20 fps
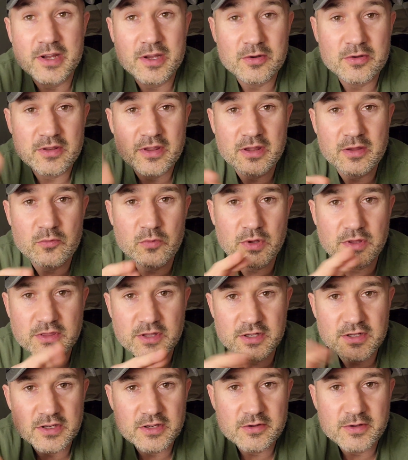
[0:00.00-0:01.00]
And what
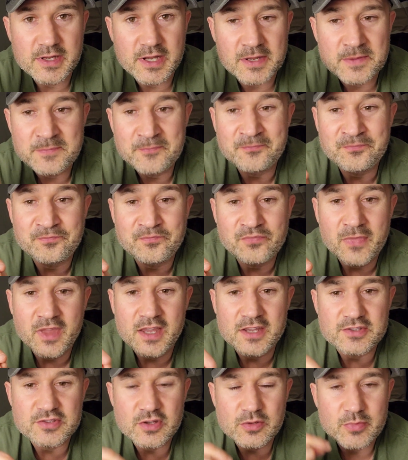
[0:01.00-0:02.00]
they're doing
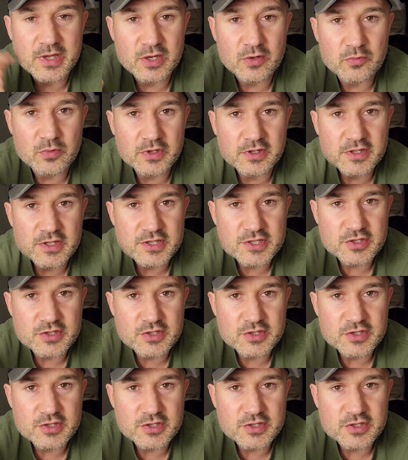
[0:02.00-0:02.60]
is they're being really